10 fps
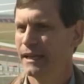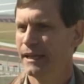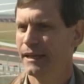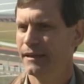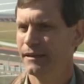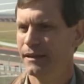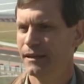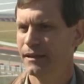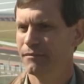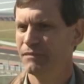and
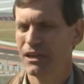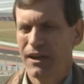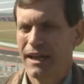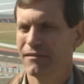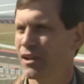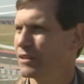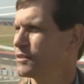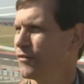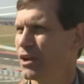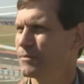uh, you know had
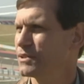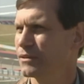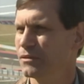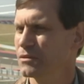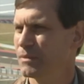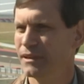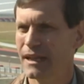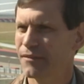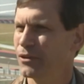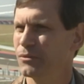lots of obstacles but
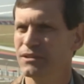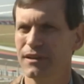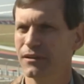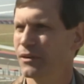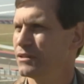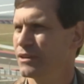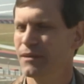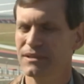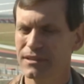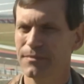everyone's done a great
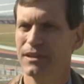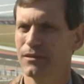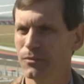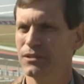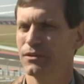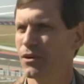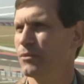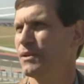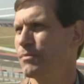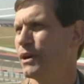job it's something that we should
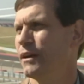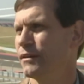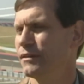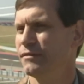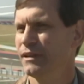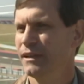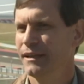all be proud of